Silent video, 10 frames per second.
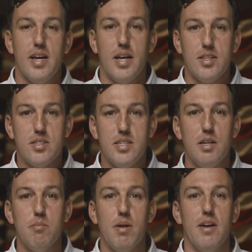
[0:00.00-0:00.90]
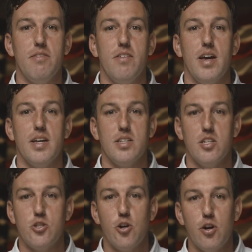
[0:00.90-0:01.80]
and seek my face
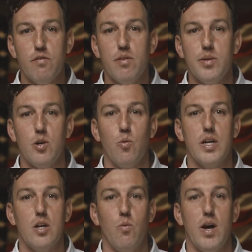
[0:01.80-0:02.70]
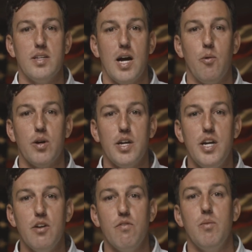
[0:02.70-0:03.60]
and turn from their wicked ways, I will
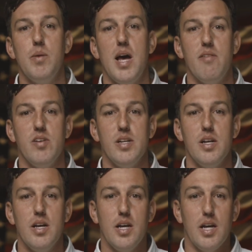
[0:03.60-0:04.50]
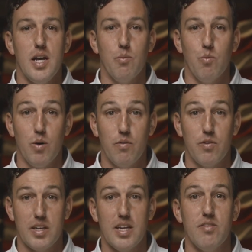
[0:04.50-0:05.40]
hear from heaven and will
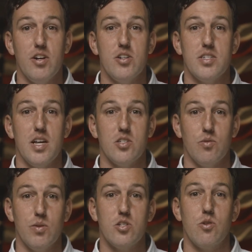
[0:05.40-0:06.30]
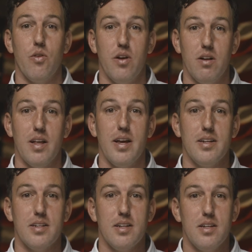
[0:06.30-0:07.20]
forgive their sins and restore their
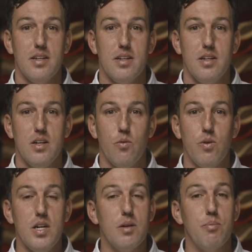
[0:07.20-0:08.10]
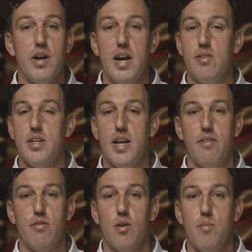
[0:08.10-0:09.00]
land. We need to pray every day
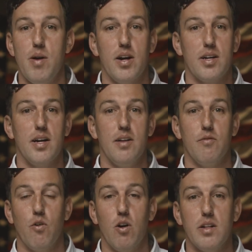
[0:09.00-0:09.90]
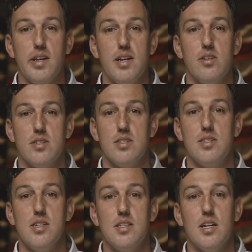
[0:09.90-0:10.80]
for America and for our leaders and
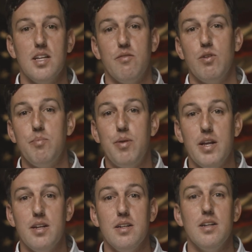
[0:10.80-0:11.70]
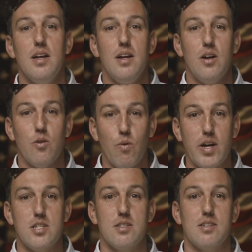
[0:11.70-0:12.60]
seek to live repentant,
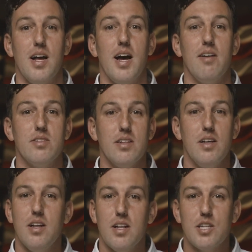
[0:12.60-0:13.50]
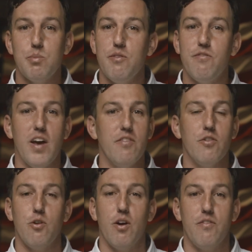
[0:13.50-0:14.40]
righteous lives. Let's be
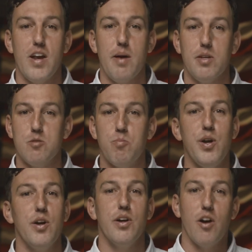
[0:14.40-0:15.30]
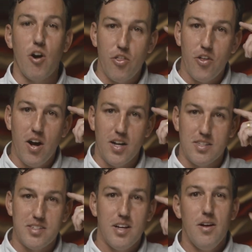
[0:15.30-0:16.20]
faithful to our families, pure in our
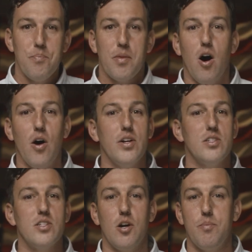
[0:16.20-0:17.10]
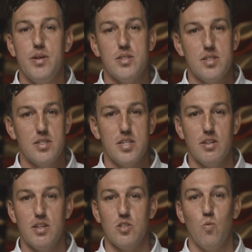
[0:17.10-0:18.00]
thoughts, honest in our business
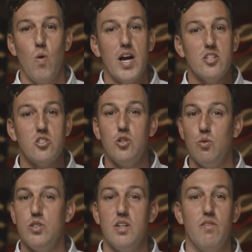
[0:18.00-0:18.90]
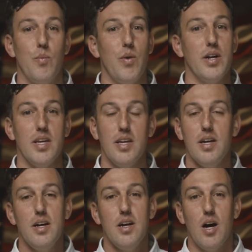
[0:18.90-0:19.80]
dealings, wise stewards of our money,
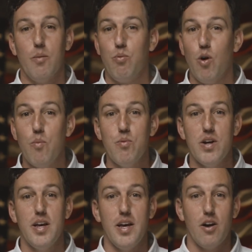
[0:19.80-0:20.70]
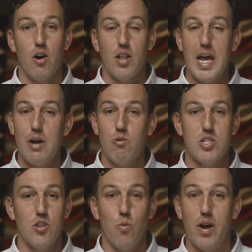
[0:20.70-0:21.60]
appropriate in our language
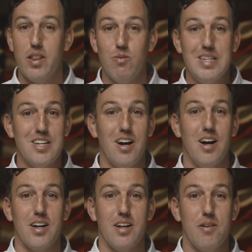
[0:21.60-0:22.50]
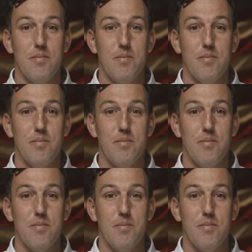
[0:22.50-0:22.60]
and the way that we talk.